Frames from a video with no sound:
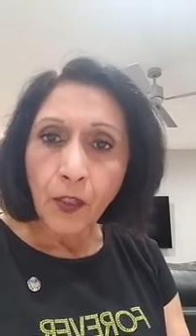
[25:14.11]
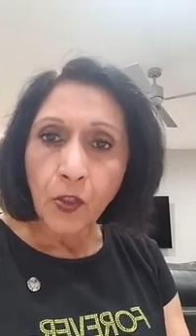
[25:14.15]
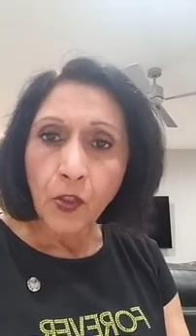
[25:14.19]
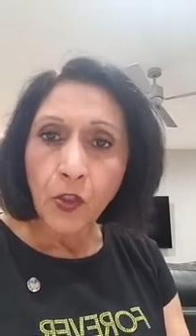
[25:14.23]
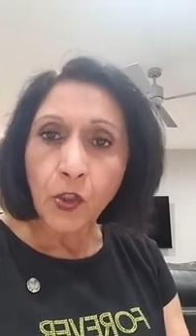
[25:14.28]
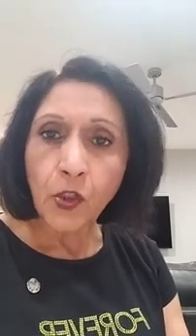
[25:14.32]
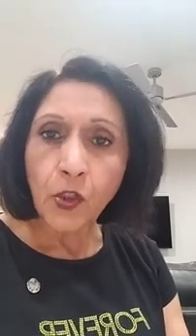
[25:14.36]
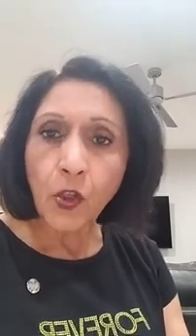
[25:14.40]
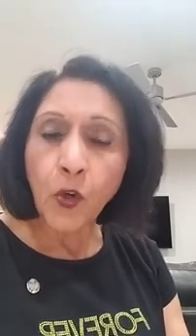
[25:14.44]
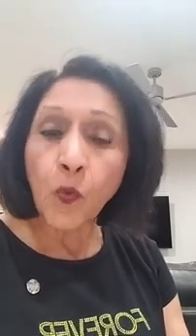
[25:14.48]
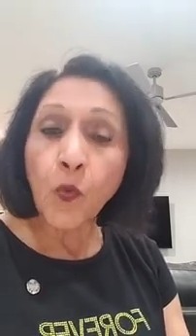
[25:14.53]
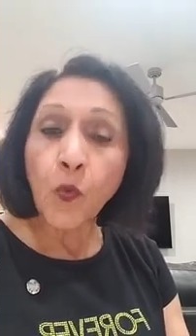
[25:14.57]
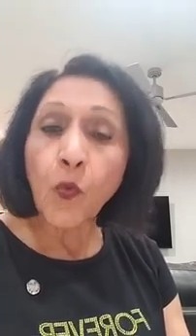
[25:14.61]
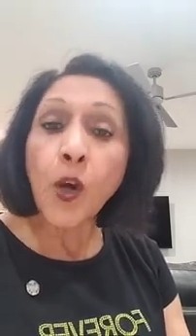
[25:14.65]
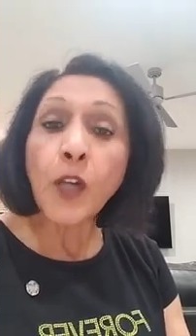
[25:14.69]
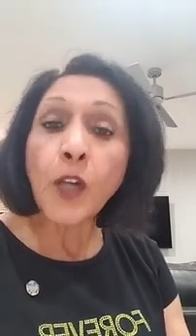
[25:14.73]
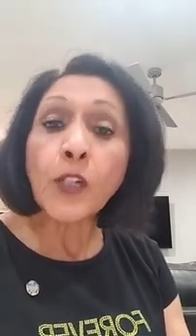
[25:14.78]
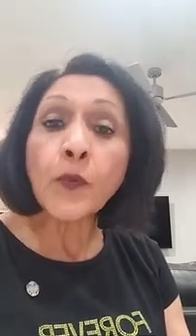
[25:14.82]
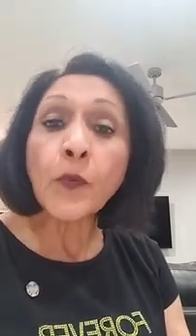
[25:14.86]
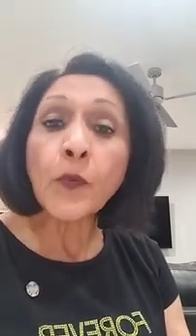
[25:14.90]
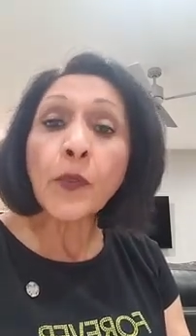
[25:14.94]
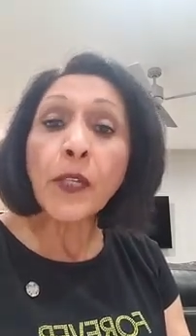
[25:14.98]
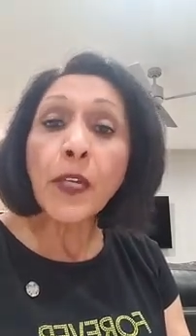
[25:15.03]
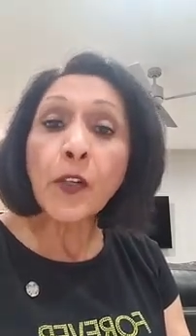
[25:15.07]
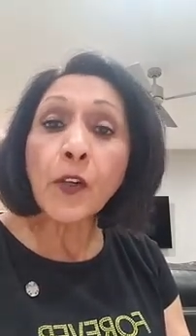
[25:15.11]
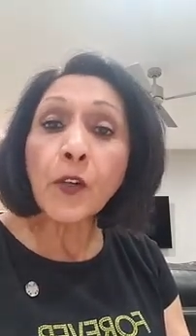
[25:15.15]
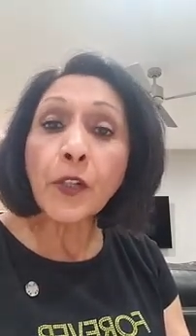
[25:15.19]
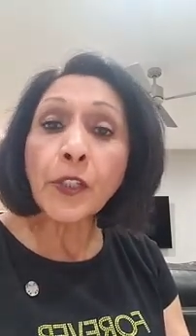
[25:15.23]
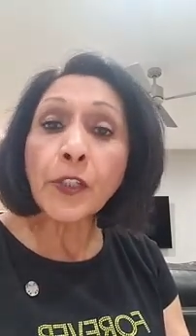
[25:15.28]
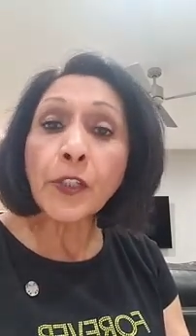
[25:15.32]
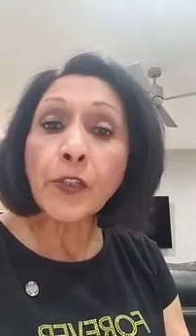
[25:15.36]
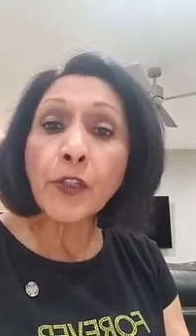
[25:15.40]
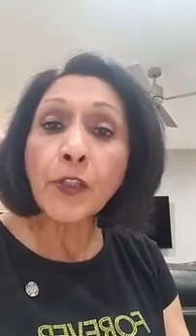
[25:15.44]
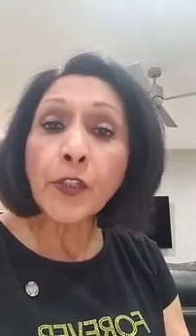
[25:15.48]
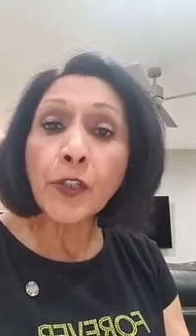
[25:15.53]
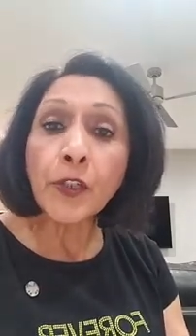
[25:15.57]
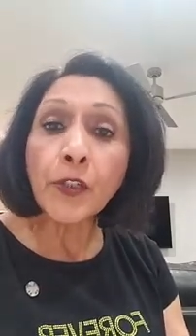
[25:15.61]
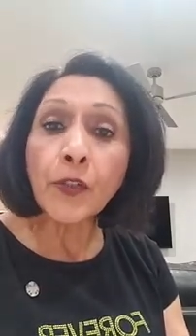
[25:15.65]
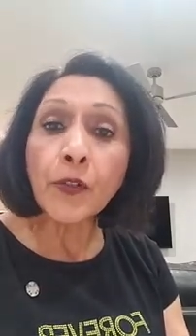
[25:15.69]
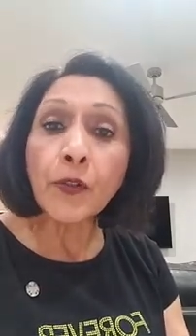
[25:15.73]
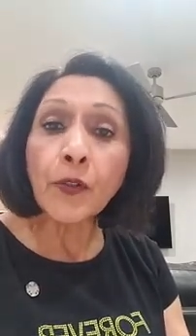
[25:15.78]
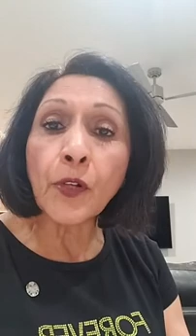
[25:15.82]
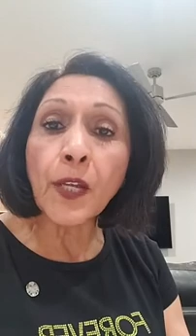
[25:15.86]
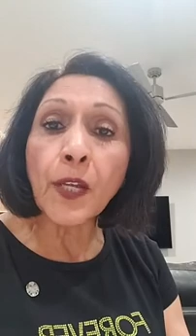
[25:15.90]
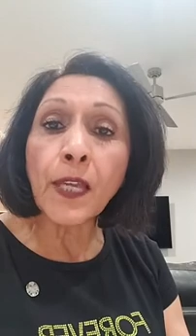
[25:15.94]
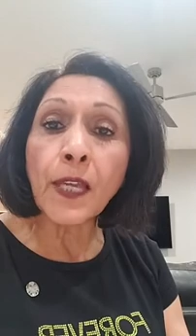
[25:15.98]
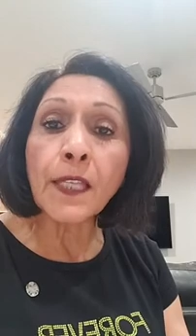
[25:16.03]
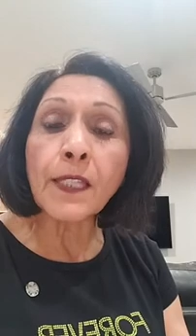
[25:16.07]
So what we are going to
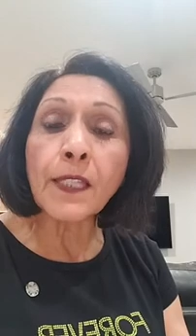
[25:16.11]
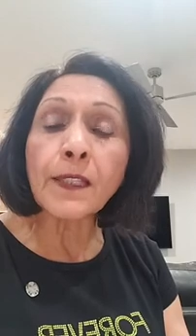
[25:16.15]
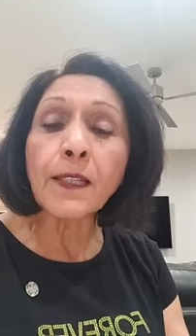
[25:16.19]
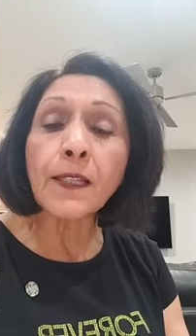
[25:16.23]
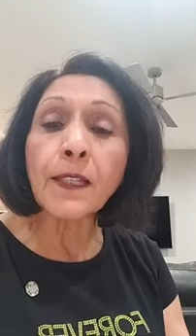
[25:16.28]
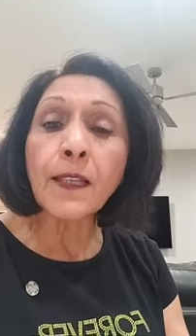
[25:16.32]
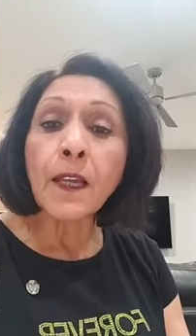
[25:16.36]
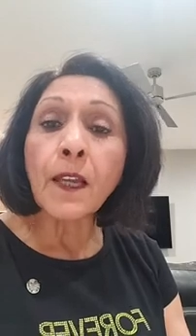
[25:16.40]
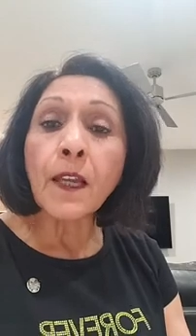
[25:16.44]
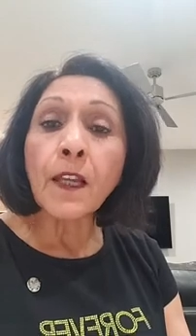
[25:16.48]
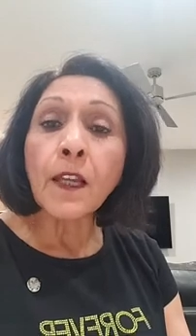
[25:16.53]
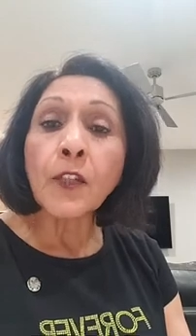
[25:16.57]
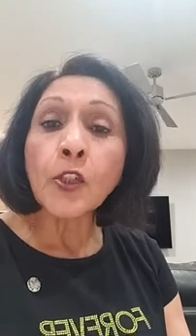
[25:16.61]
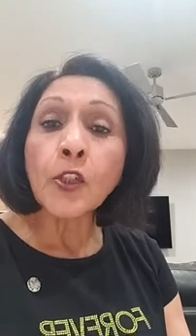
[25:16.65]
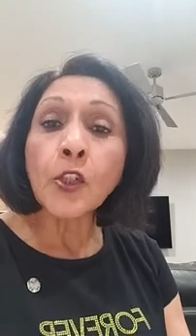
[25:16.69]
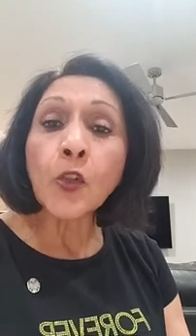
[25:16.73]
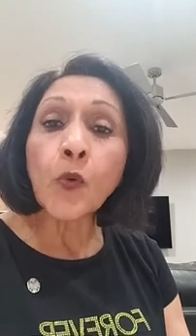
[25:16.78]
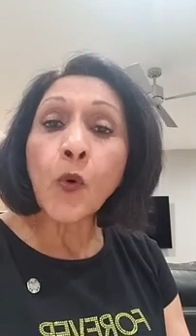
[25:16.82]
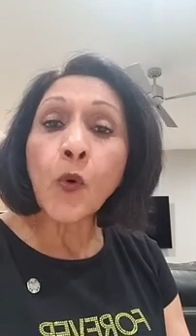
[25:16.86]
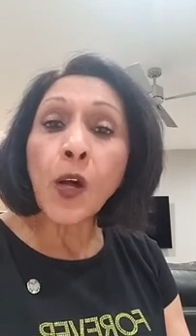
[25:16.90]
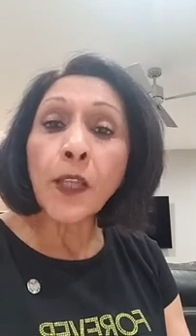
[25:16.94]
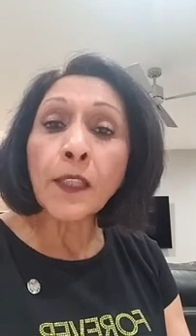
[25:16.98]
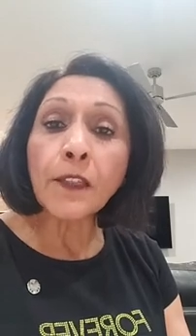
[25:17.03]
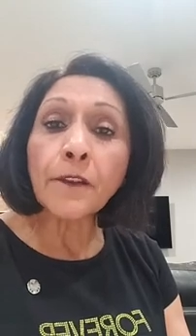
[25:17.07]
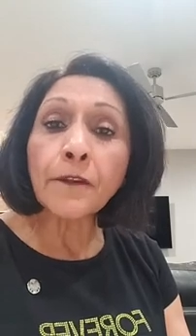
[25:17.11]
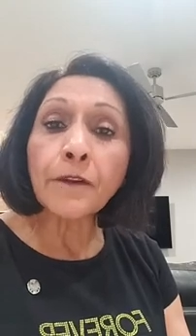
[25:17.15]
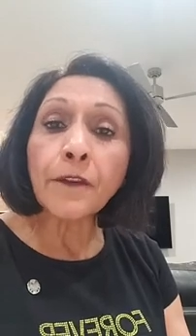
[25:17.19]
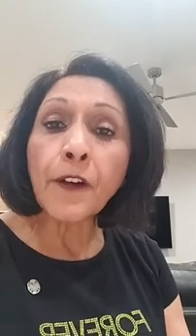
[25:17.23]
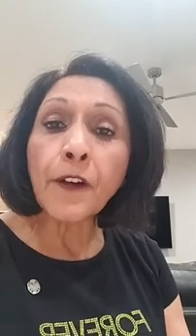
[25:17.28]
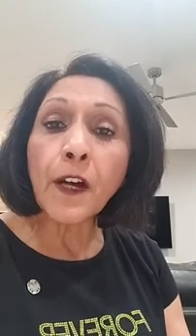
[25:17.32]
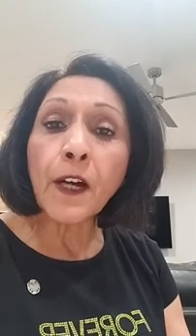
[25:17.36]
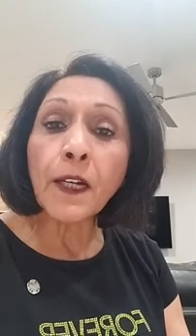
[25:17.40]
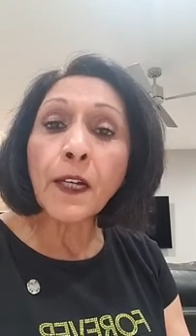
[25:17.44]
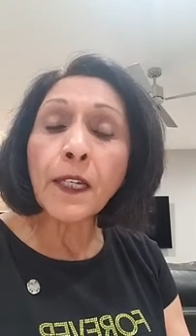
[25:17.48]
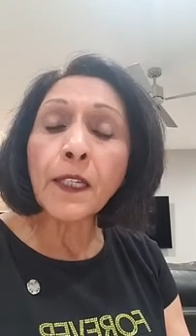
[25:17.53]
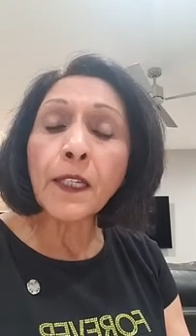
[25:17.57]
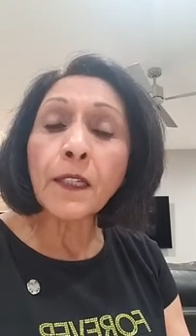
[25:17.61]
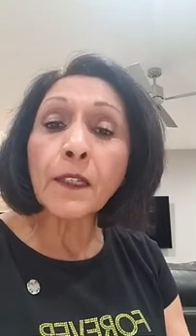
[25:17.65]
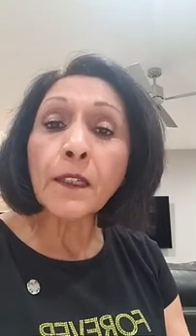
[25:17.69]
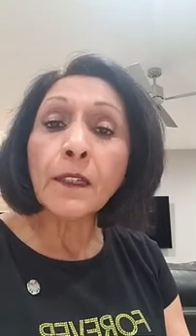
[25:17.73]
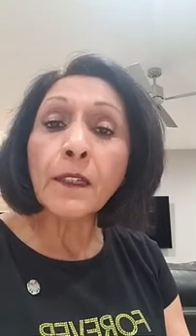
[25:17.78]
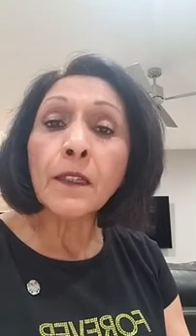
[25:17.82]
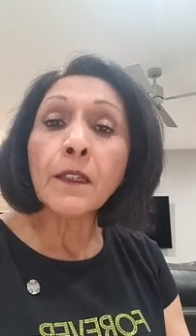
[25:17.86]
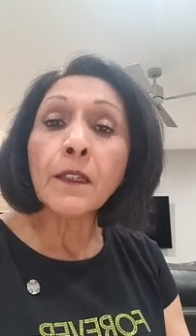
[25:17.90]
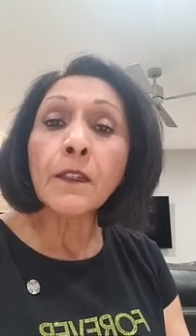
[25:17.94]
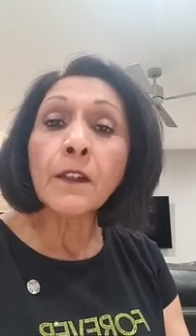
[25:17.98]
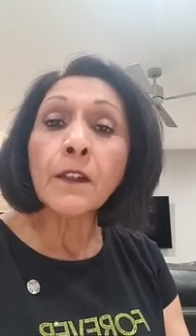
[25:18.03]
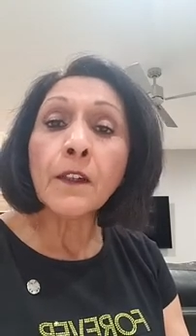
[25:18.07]
do is to qualify
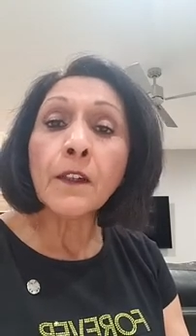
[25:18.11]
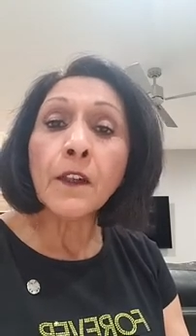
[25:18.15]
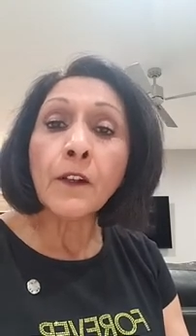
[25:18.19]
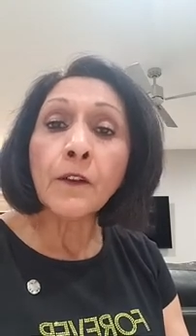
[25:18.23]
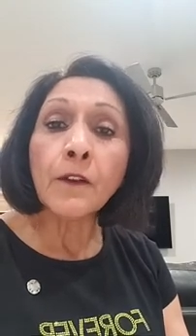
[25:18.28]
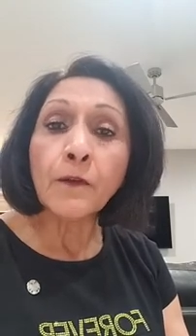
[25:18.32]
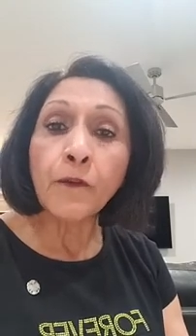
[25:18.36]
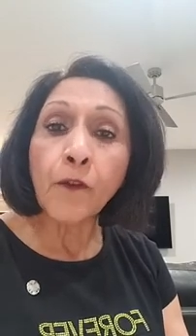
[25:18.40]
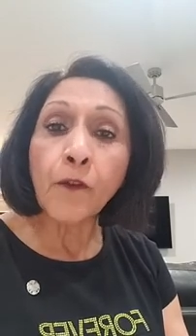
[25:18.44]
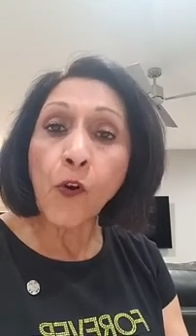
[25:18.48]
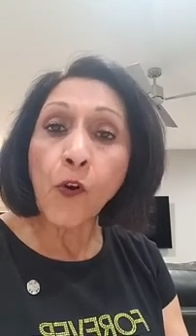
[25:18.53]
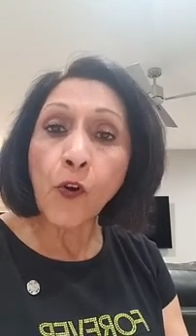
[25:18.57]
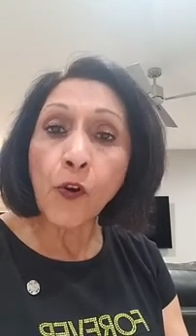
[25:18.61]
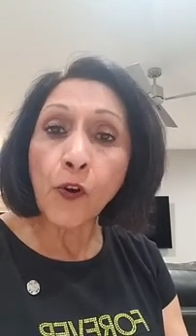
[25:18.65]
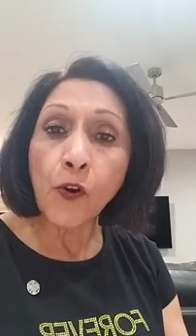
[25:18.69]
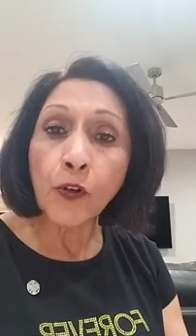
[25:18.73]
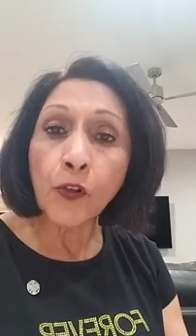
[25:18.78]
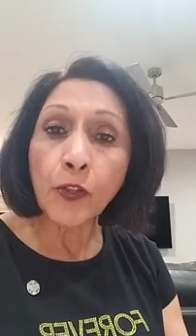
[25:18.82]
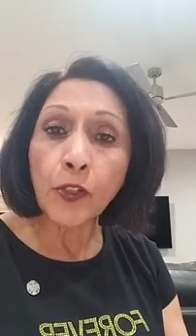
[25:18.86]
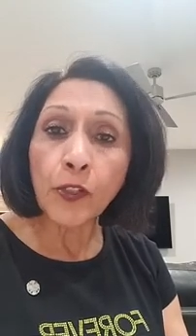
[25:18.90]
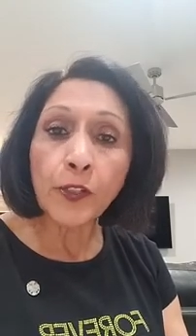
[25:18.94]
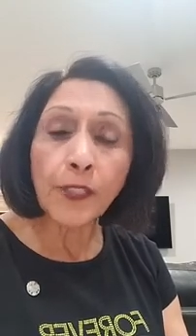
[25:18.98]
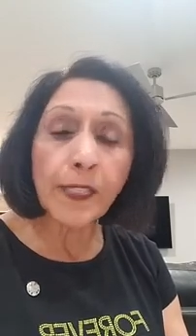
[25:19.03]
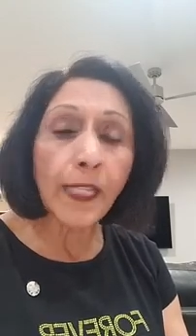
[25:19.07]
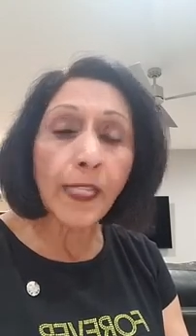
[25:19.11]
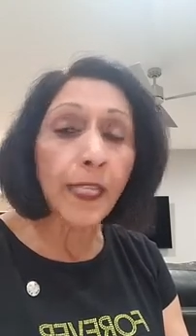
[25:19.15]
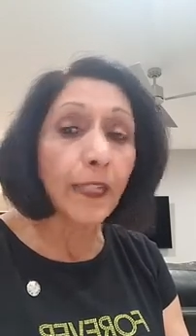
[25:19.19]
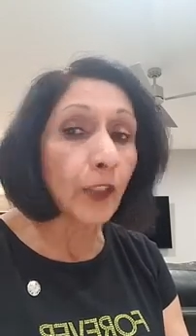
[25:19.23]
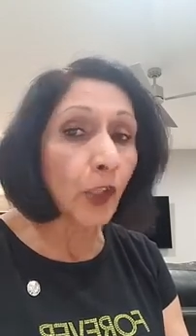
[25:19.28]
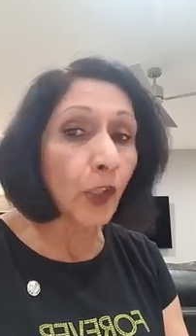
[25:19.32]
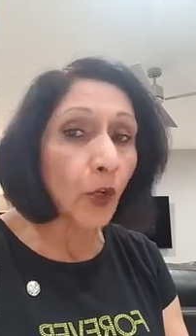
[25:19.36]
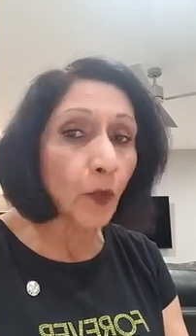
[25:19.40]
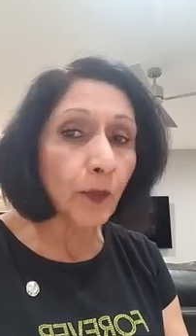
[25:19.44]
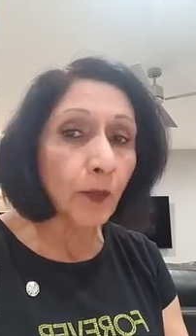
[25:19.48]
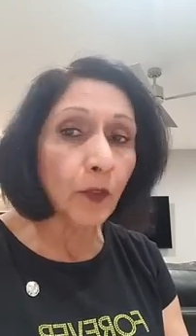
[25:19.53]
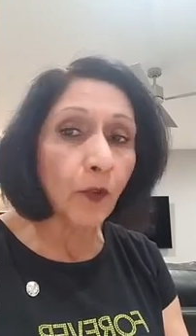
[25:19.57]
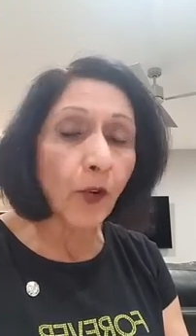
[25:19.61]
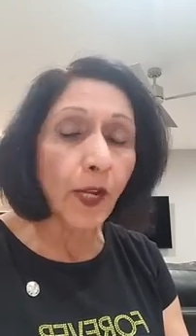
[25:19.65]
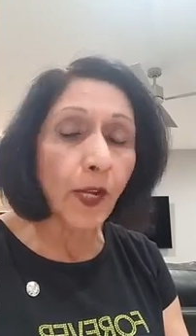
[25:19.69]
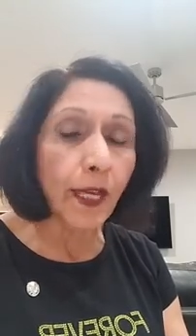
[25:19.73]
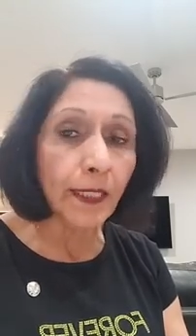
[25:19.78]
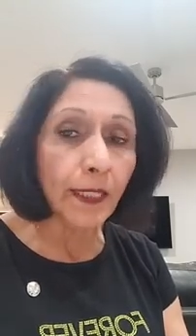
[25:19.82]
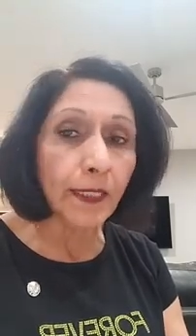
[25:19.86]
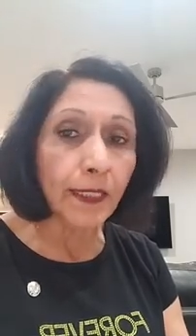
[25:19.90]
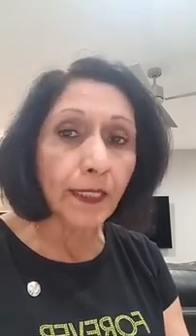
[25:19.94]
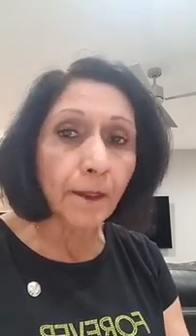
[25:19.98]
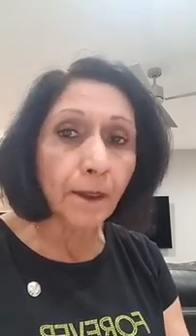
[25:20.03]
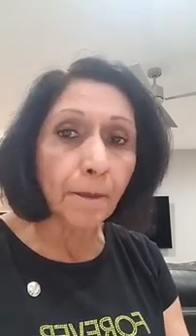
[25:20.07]
for, say, Global
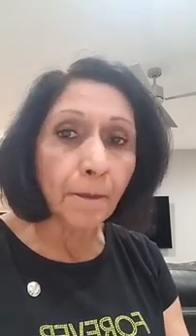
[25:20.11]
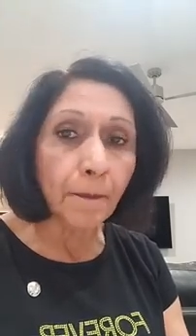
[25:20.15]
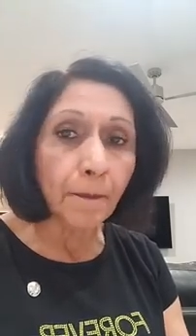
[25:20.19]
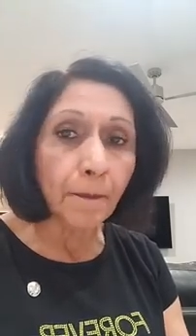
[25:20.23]
Rally,